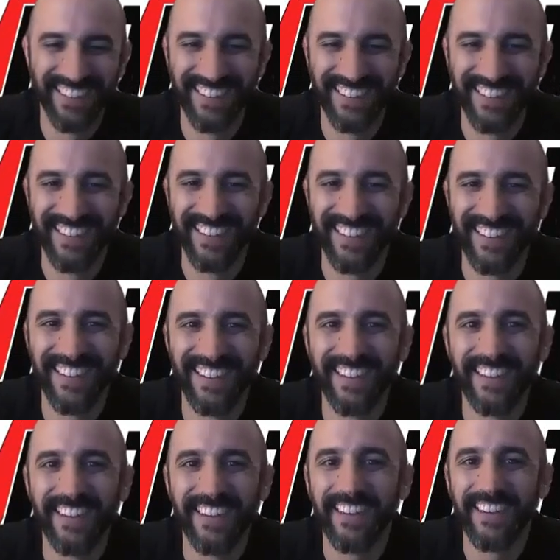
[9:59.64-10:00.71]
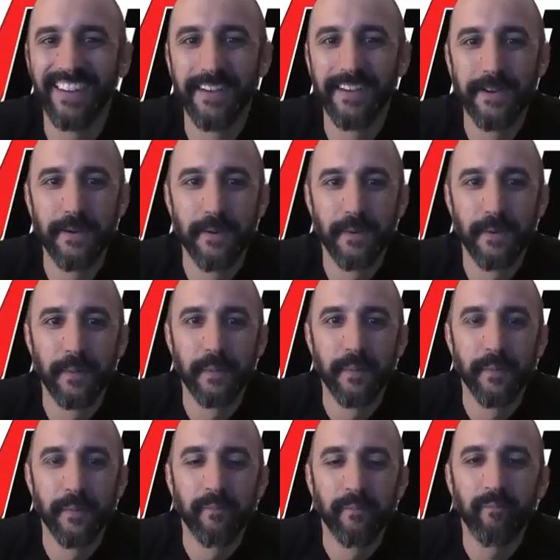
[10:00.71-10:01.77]

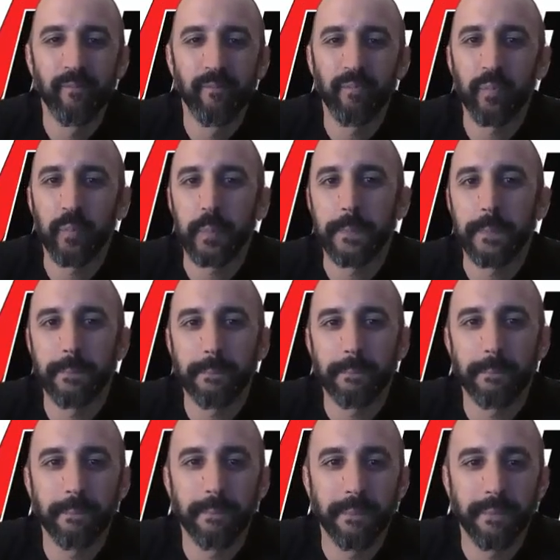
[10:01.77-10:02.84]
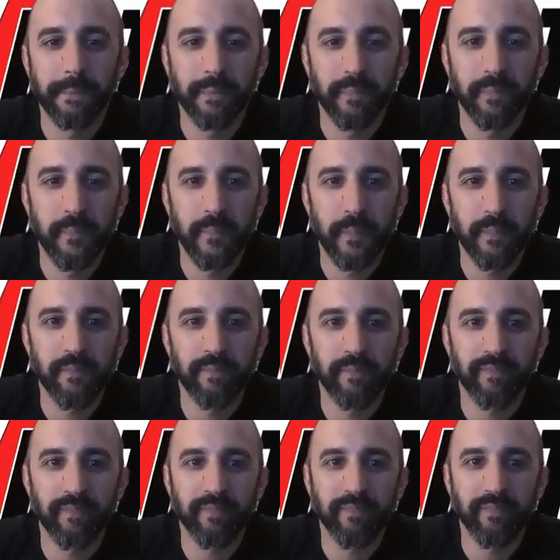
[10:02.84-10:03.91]

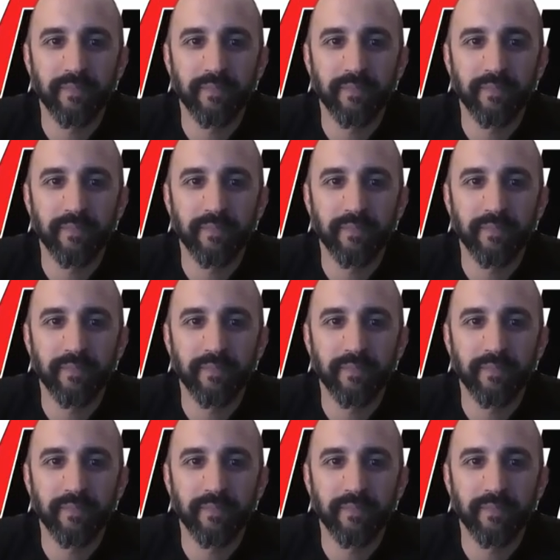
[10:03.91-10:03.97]
(not speaking)